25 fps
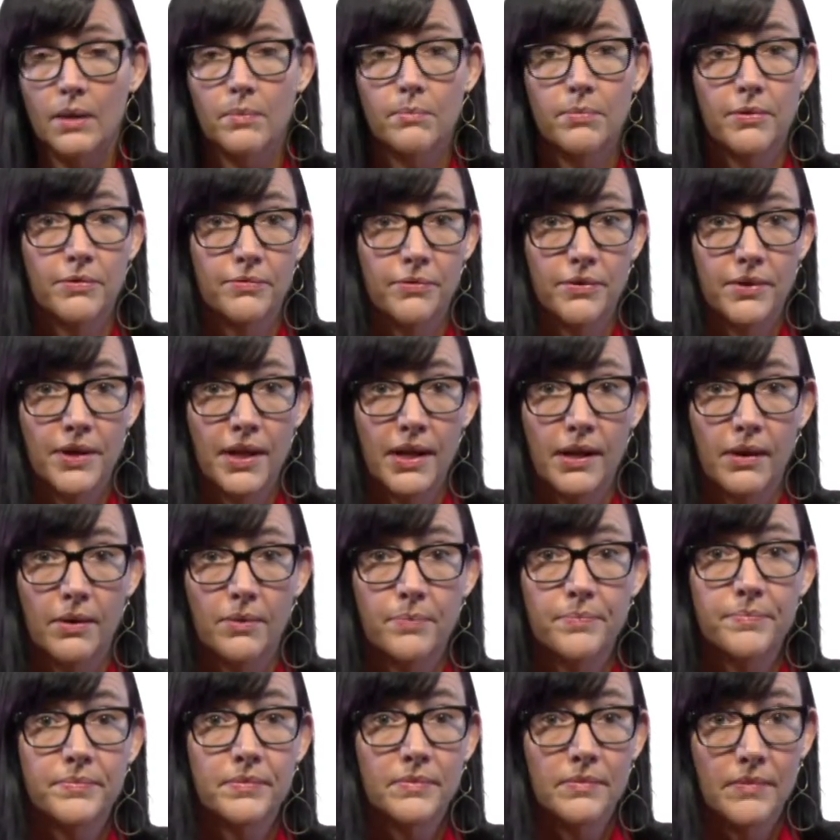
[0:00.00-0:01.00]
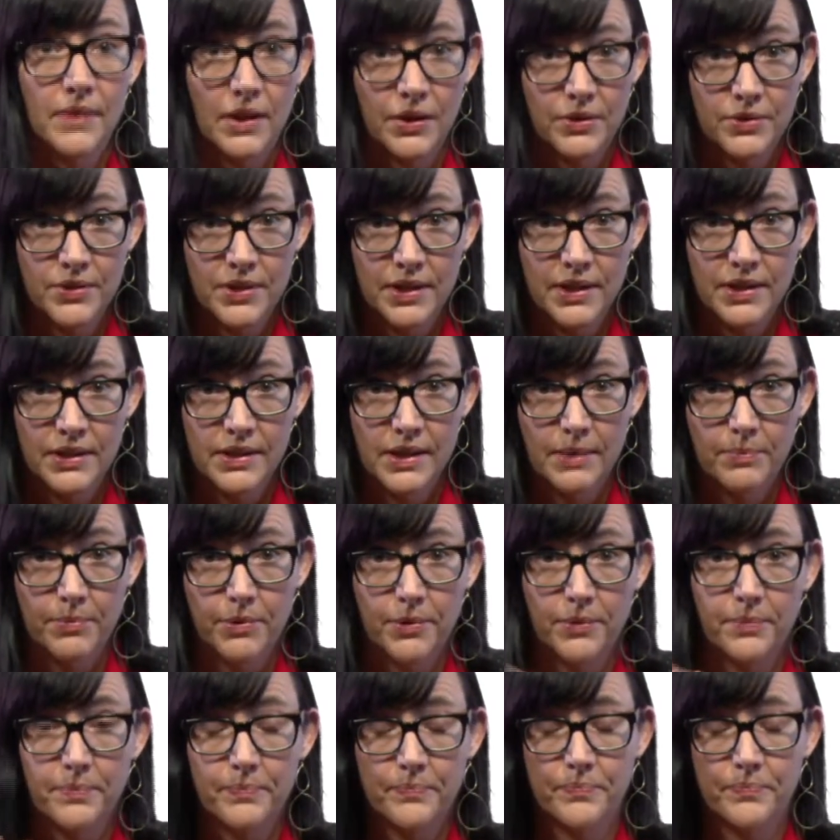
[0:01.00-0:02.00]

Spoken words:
But for now, here's an example.